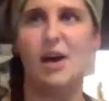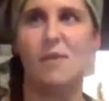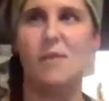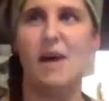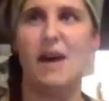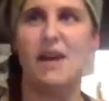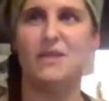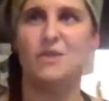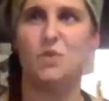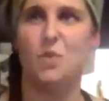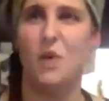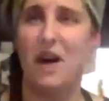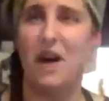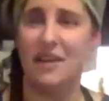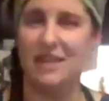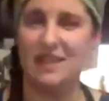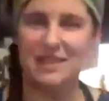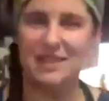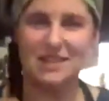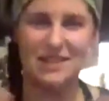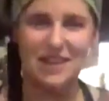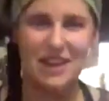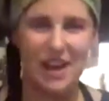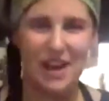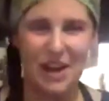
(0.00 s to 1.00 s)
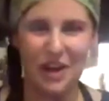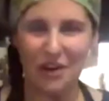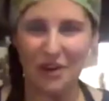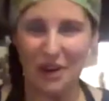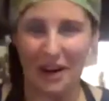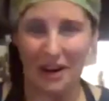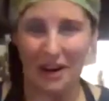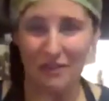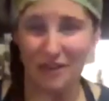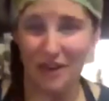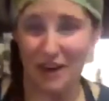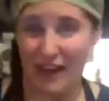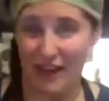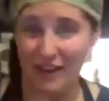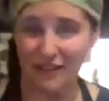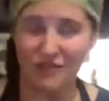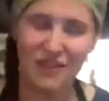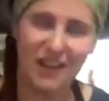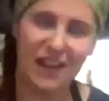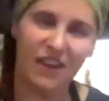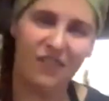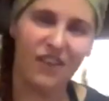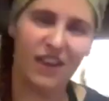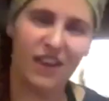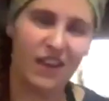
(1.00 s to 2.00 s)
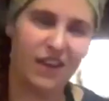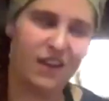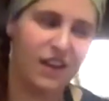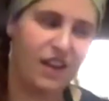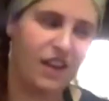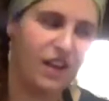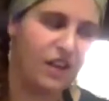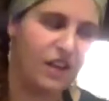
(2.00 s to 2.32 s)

as well as great for gift giving.